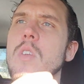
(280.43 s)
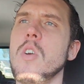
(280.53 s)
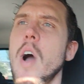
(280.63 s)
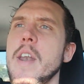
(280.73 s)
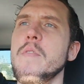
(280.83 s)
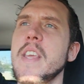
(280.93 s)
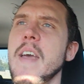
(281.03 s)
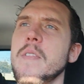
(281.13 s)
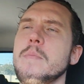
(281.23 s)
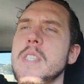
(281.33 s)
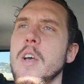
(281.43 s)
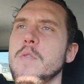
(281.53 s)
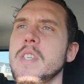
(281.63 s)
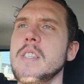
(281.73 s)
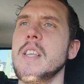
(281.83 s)
kind of get
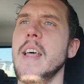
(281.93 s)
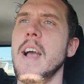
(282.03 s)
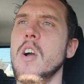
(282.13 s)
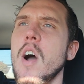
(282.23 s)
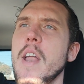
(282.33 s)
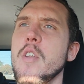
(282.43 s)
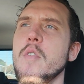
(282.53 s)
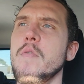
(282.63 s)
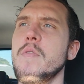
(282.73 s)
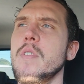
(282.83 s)
themselves into that kind of